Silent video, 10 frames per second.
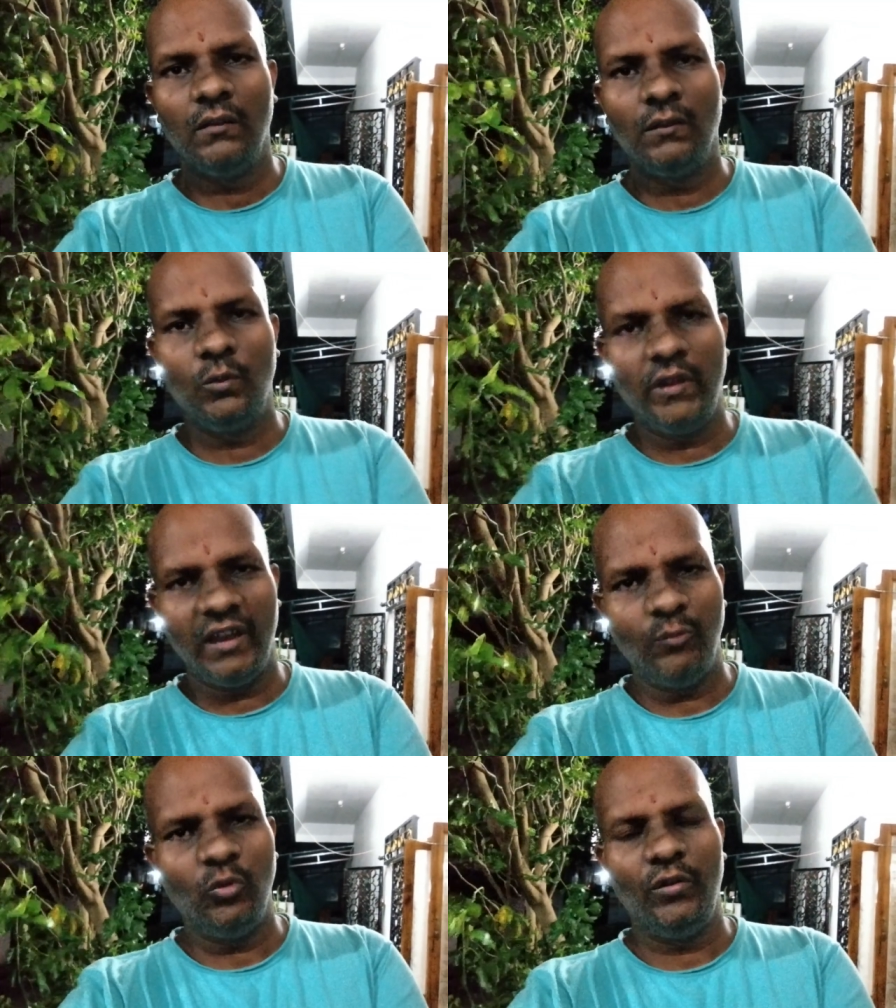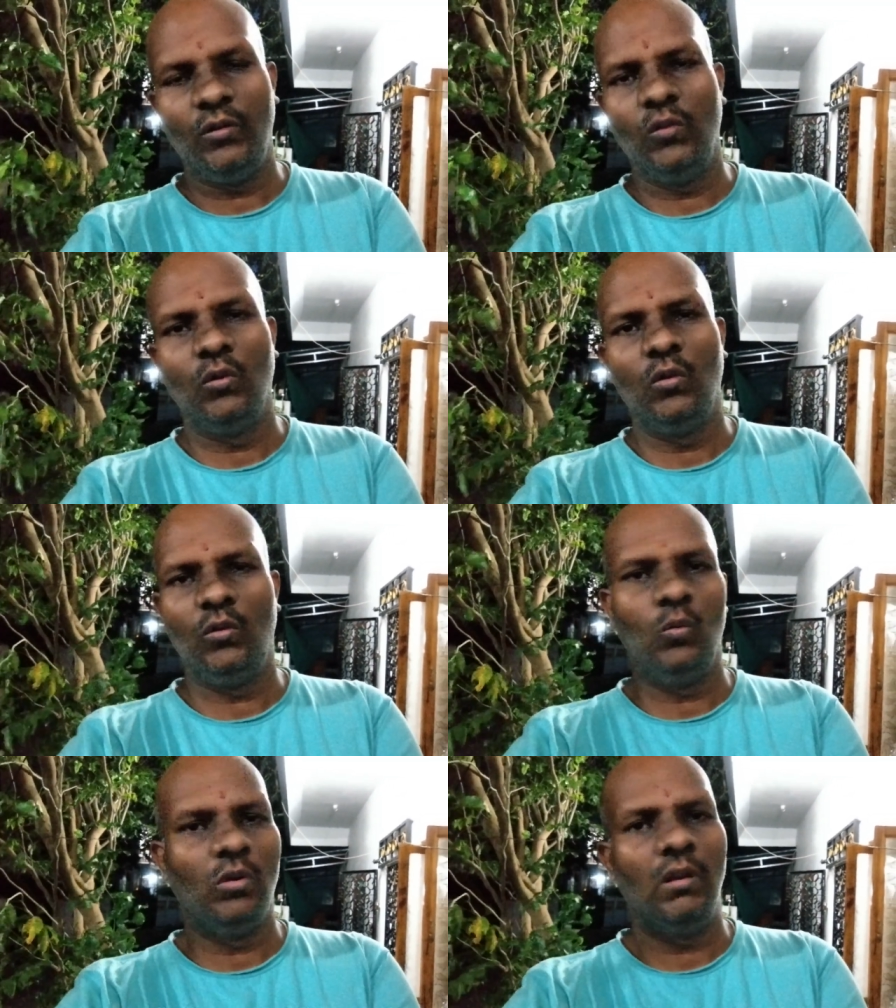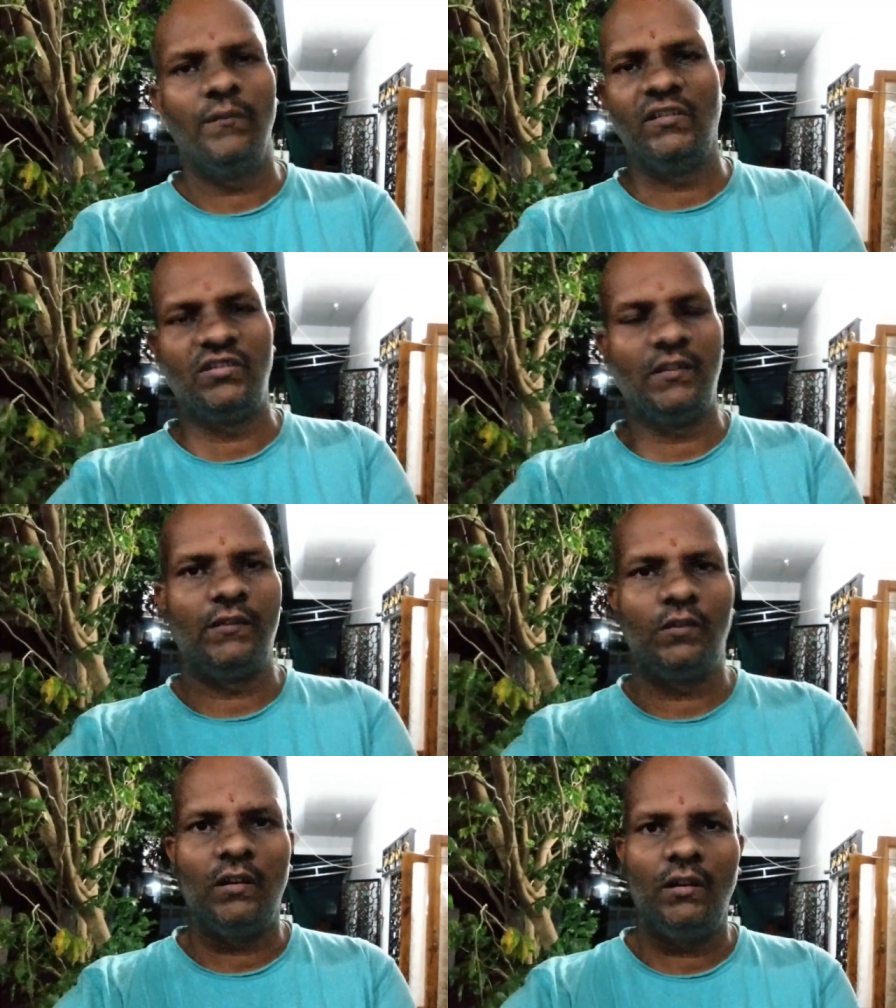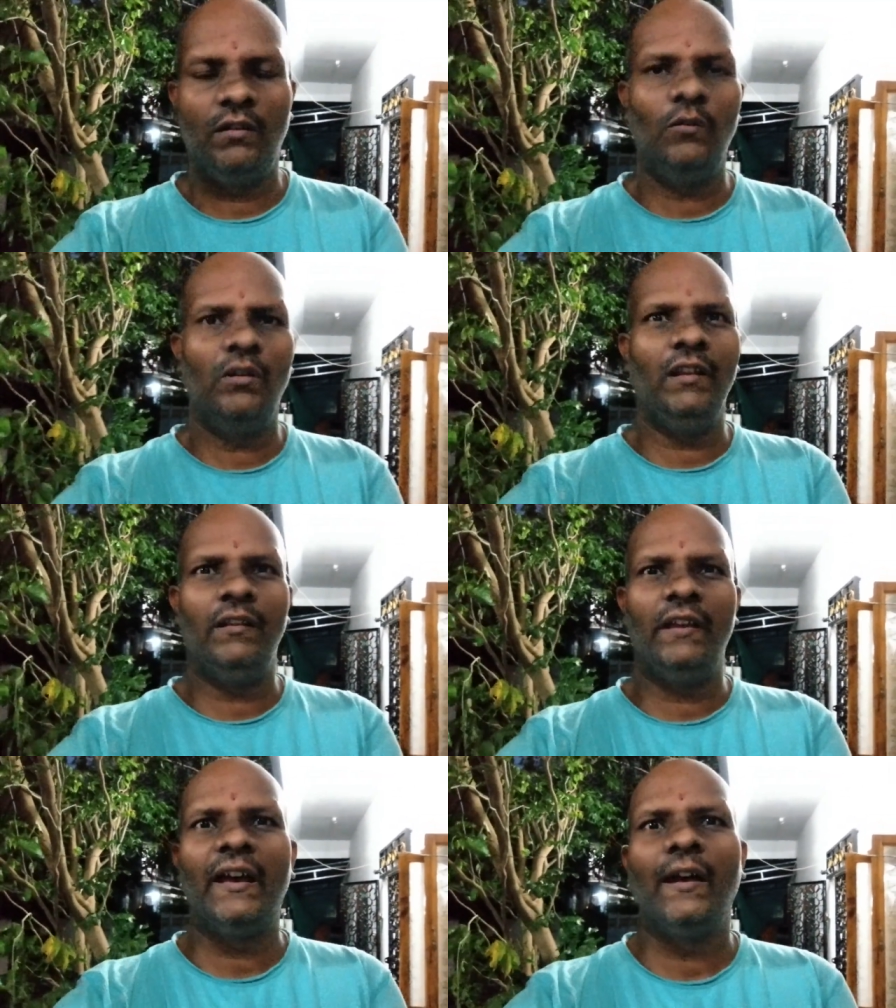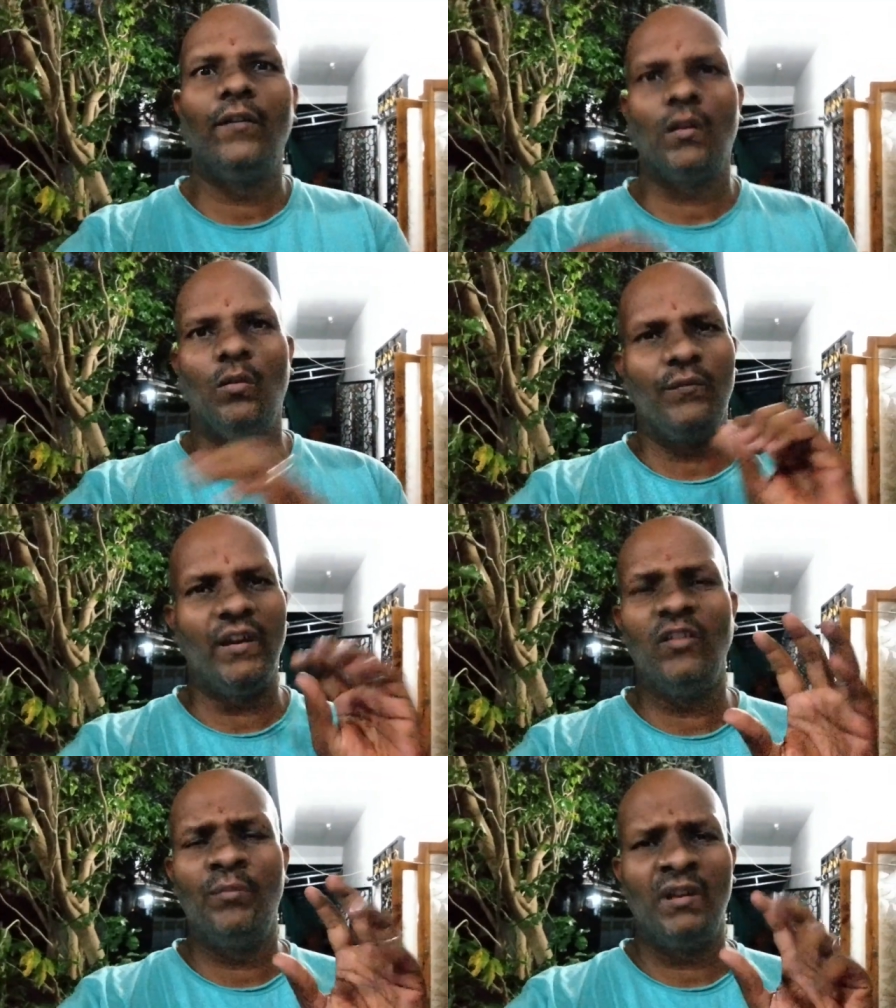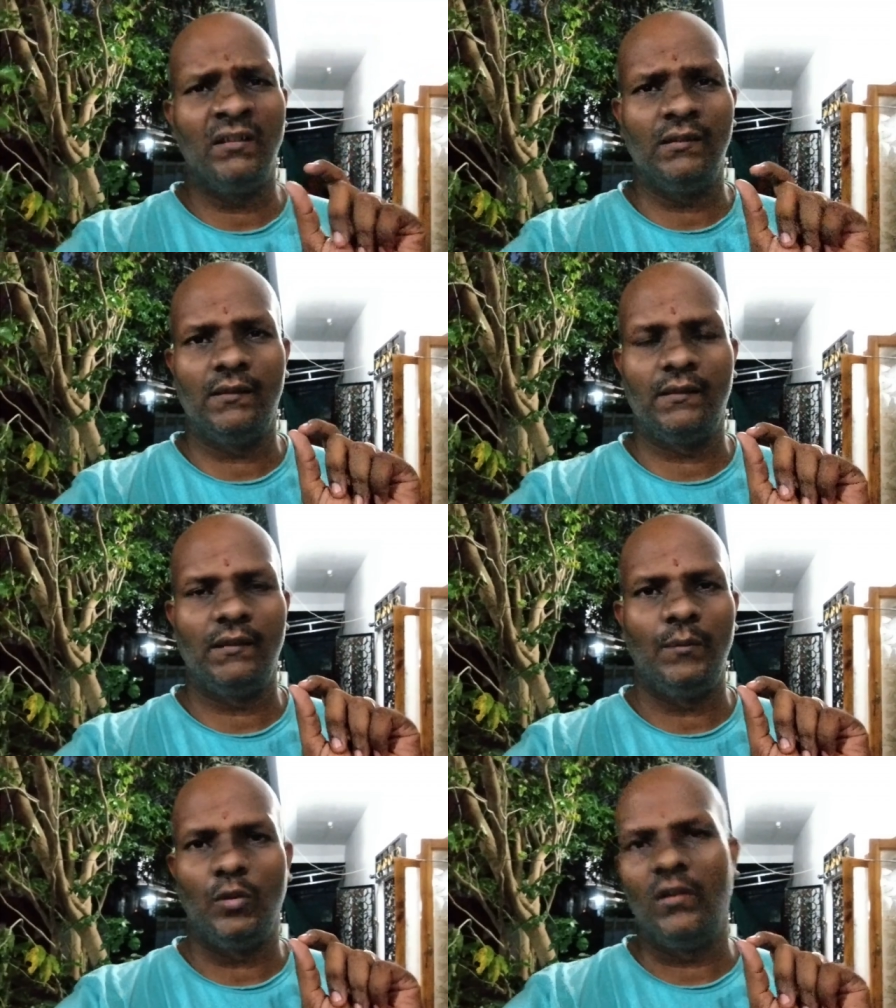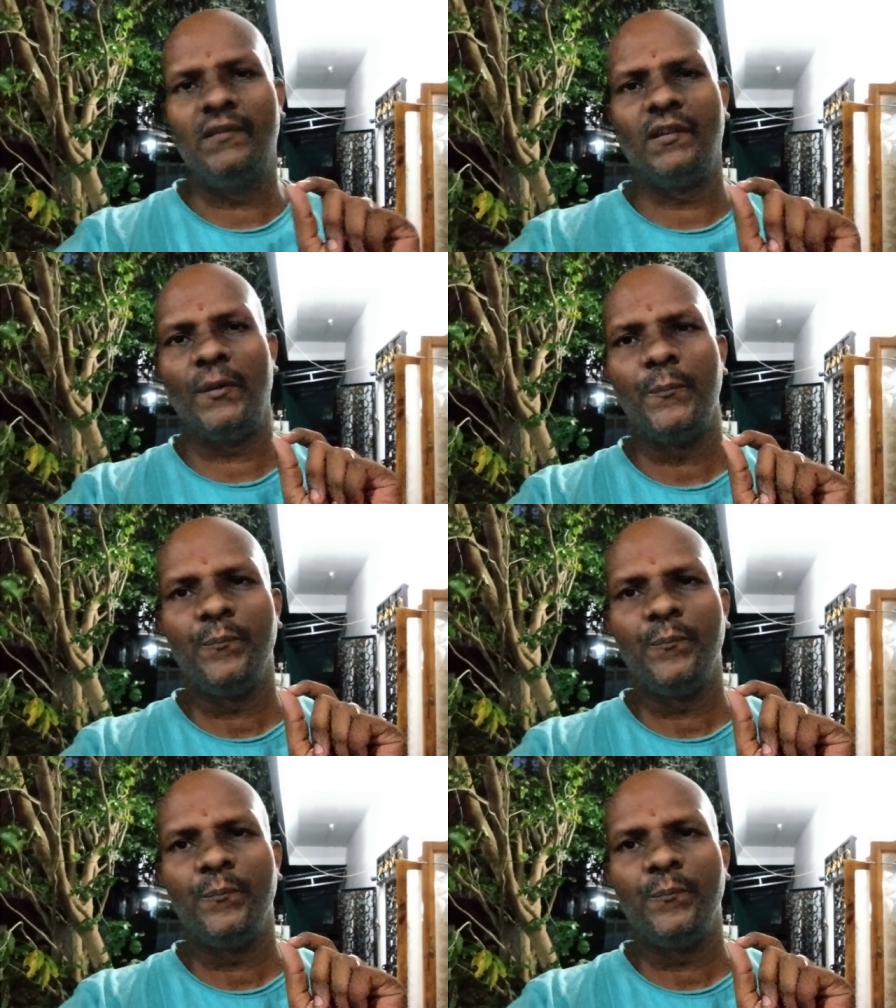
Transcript: So today I'm going to go to one of such restaurants. Totally they have around 5 branches in Pondicherry.